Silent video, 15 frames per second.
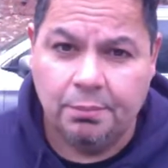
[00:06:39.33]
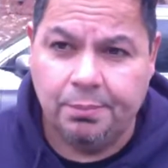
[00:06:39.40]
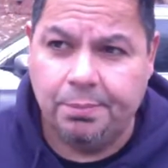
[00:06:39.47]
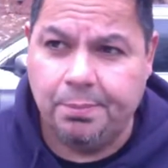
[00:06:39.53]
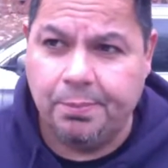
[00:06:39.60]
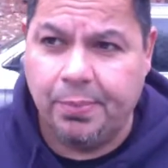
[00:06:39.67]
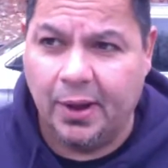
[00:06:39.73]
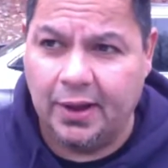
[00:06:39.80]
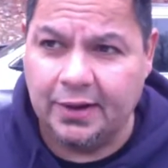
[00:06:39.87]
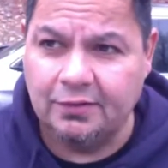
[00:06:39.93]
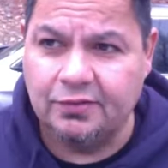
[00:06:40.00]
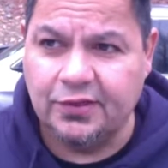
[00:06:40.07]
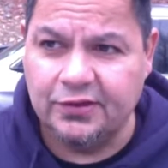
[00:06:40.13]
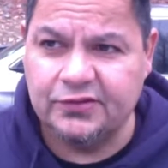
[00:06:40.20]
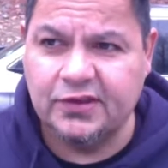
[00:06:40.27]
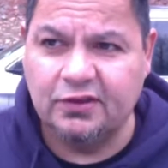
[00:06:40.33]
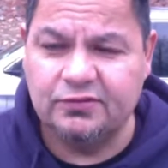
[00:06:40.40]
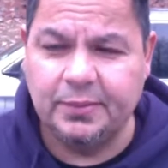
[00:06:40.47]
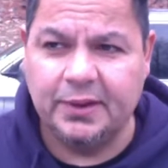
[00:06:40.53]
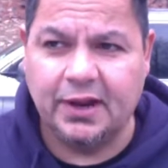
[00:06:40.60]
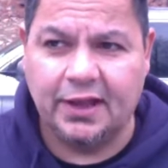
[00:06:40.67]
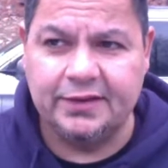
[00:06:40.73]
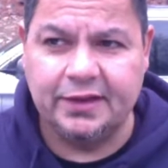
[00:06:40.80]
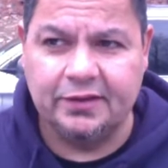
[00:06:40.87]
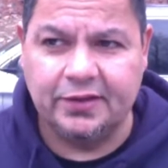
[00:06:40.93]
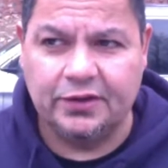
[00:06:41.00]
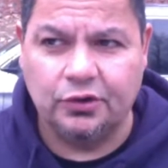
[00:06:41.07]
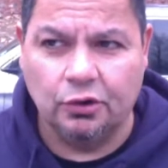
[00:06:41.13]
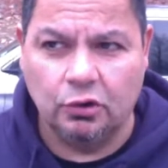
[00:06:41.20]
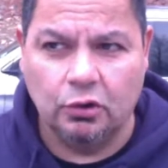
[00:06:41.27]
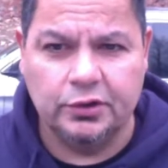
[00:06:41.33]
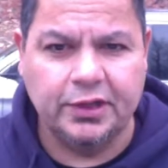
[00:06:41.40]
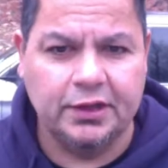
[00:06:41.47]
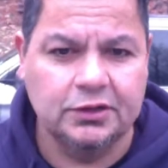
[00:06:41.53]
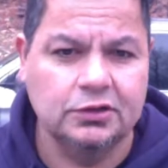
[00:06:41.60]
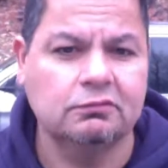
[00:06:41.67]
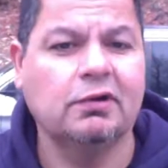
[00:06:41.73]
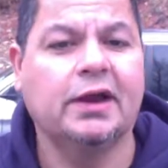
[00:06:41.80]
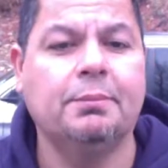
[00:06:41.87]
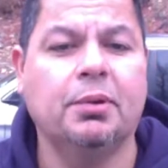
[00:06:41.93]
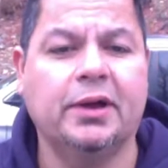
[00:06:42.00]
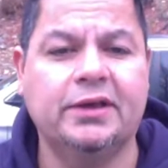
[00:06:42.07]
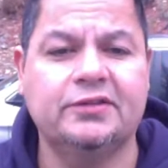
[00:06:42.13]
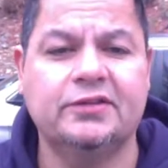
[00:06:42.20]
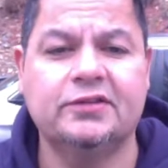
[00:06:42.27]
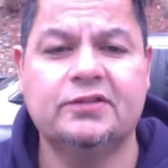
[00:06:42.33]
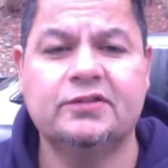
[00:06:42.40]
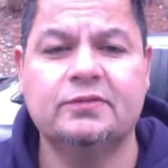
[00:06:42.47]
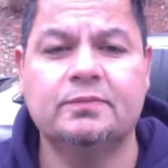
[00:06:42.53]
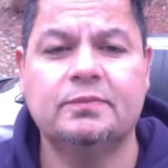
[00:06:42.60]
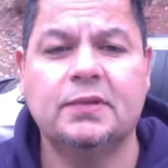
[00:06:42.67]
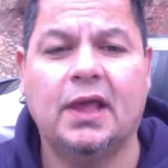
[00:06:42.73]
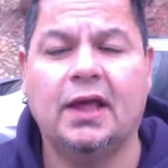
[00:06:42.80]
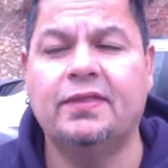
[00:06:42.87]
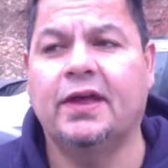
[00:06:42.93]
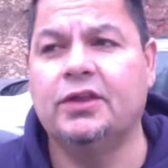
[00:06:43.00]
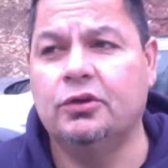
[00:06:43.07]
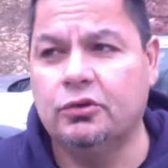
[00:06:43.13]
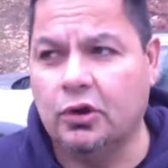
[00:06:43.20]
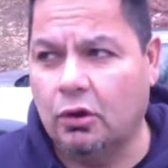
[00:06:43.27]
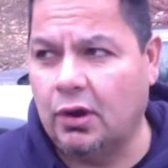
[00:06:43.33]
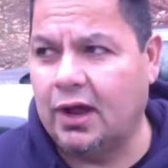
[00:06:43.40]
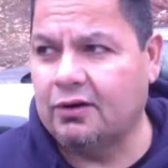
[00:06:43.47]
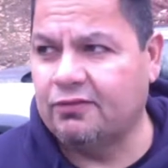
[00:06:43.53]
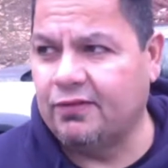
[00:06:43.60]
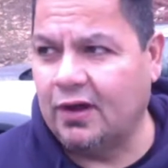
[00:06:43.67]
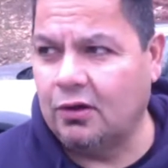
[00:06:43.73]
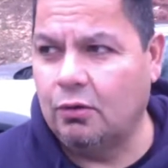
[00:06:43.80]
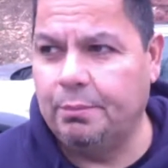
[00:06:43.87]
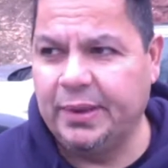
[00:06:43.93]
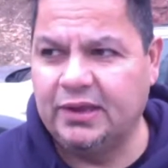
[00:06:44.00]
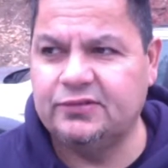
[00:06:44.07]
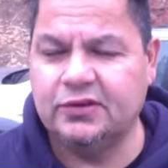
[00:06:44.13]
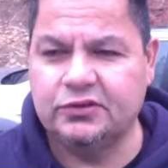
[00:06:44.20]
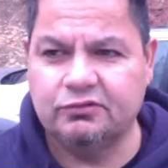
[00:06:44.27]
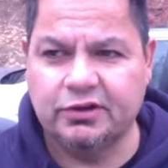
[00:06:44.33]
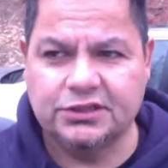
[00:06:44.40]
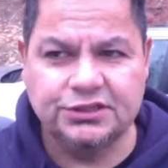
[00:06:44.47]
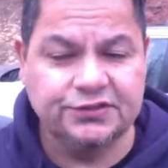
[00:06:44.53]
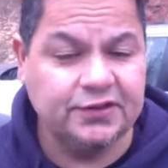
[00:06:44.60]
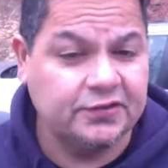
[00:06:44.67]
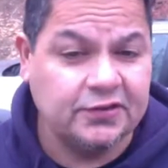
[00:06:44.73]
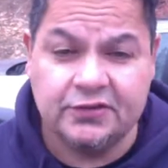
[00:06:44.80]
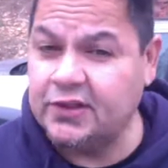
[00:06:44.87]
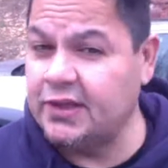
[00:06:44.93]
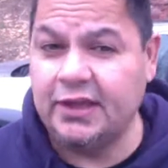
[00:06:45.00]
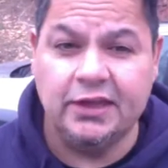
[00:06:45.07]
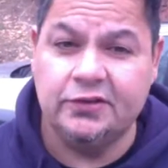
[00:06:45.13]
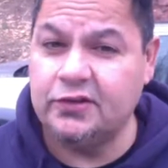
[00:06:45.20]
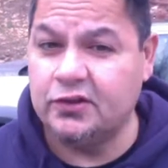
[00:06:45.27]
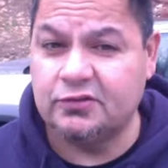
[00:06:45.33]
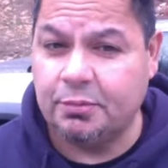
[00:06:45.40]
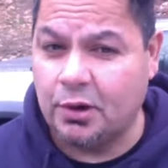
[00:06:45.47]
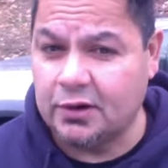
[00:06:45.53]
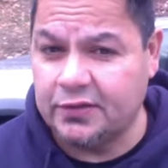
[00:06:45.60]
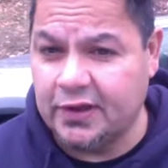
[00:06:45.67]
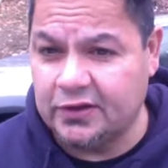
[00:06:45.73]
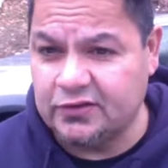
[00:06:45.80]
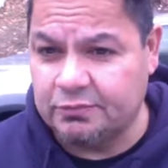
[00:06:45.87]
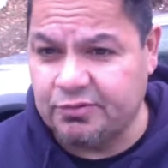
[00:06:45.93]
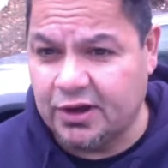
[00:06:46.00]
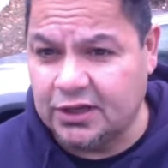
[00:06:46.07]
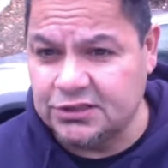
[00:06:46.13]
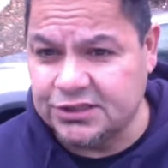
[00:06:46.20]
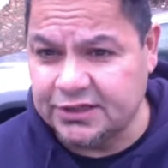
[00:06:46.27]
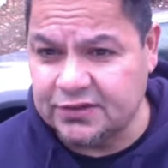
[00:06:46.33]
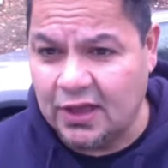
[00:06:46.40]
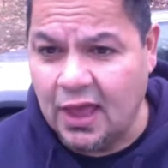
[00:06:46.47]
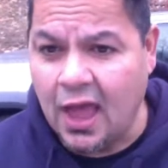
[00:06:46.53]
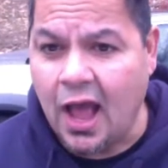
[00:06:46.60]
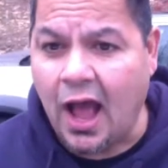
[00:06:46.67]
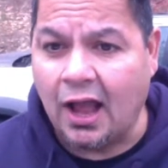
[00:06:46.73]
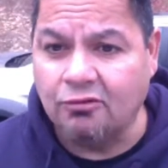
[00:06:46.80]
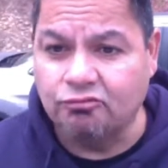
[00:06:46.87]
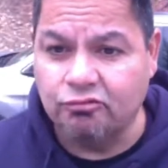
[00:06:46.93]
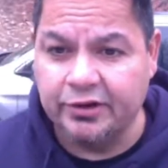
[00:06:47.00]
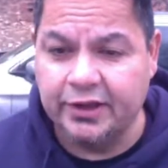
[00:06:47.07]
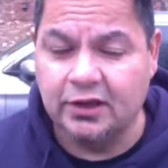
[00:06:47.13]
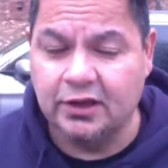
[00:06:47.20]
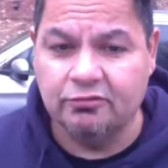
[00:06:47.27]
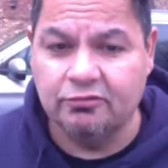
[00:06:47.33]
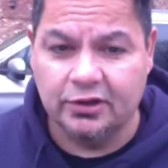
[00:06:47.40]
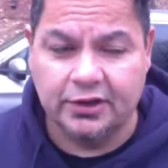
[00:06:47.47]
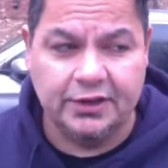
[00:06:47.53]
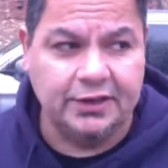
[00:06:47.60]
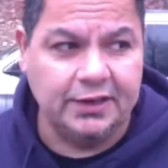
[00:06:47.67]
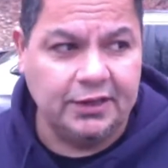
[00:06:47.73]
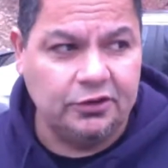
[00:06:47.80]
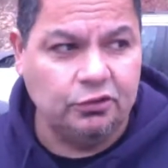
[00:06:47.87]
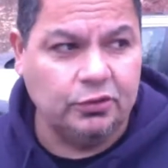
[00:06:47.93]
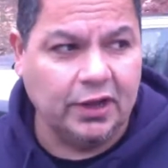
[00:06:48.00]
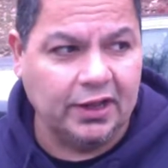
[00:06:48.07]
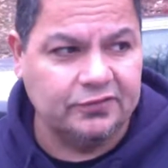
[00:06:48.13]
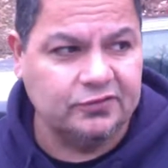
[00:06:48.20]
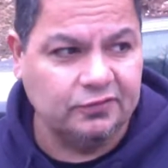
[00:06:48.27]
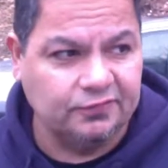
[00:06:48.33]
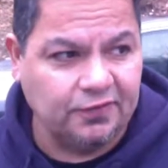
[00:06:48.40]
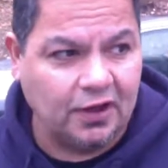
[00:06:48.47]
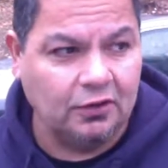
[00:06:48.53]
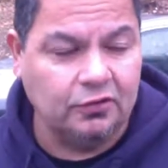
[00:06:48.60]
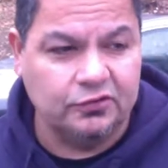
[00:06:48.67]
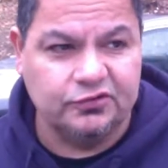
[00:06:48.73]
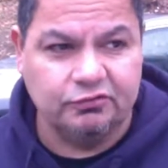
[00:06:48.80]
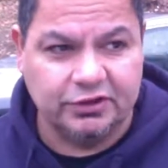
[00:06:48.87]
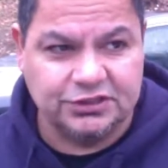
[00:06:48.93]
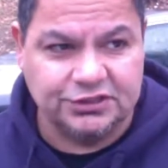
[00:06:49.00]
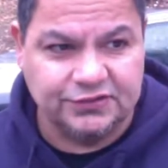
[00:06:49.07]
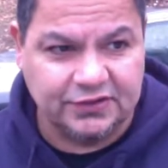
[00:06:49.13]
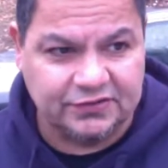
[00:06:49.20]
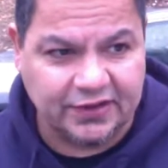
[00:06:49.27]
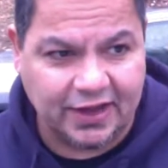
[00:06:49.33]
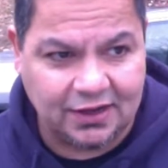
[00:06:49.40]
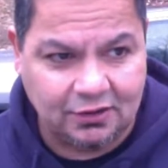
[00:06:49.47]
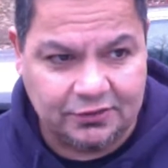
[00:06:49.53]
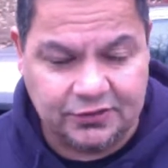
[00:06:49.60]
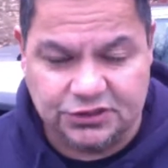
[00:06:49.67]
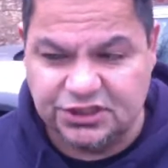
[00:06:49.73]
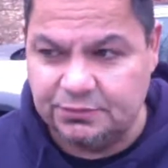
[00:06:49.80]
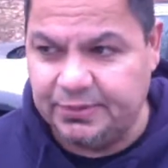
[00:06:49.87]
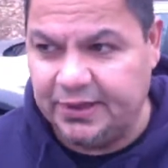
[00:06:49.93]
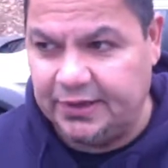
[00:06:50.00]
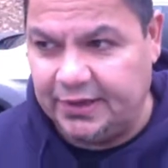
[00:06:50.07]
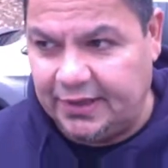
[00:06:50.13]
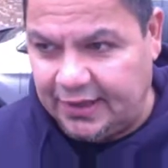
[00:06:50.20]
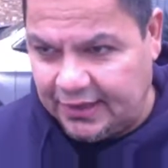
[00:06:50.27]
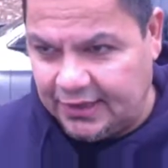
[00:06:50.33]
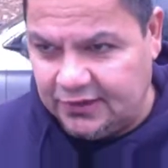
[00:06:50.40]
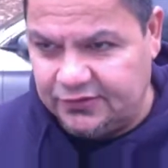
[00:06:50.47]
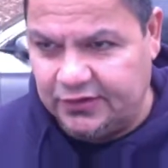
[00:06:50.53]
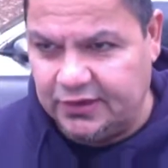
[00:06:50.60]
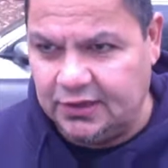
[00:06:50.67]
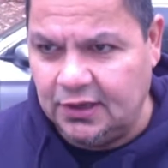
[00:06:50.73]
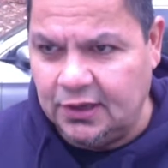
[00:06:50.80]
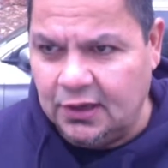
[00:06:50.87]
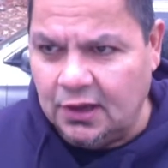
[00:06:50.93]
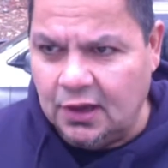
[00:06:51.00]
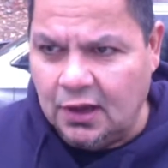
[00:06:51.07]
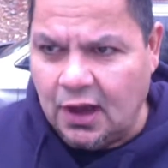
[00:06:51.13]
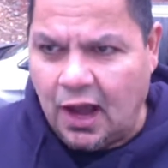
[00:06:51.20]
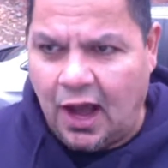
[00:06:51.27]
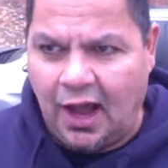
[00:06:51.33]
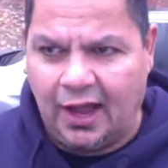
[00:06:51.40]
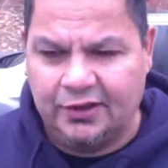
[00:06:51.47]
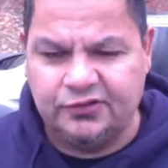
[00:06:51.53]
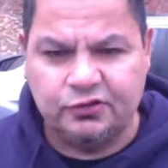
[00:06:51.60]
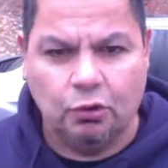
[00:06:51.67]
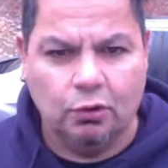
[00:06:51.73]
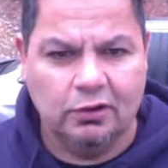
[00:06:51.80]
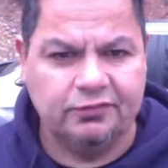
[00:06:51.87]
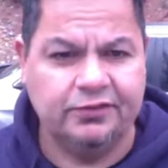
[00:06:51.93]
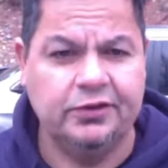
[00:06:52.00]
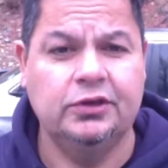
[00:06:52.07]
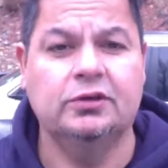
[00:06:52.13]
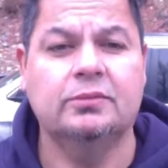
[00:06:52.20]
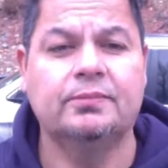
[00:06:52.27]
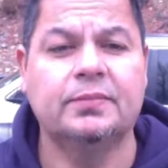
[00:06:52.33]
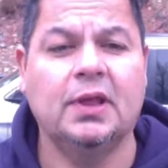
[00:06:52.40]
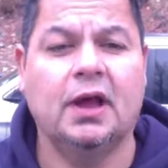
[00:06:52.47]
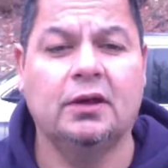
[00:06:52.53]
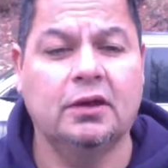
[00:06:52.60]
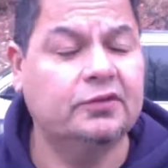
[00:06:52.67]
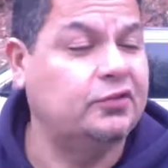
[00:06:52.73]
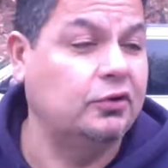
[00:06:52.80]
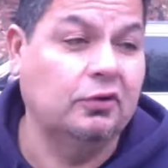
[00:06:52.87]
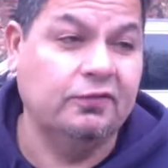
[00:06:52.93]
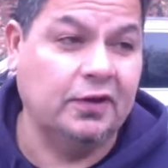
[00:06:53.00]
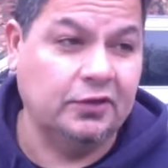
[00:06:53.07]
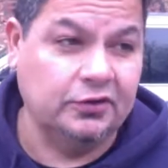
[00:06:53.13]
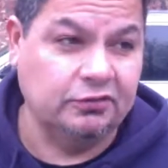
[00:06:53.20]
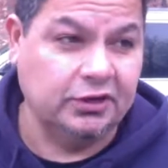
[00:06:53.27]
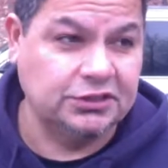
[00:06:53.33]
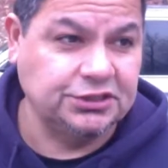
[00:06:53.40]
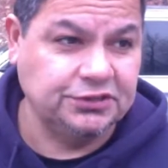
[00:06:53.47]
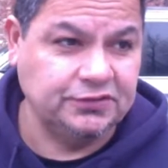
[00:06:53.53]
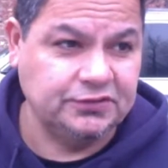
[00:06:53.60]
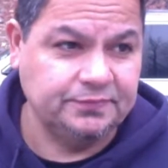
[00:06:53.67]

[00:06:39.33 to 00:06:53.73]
But this gives me an idea that you're looking in the right places and that you know how to follow basic directions. This is the easiest part of the exit project. I really, really need you guys to follow those directions exactly. There should be an easy high score for you unless you don't follow the directions.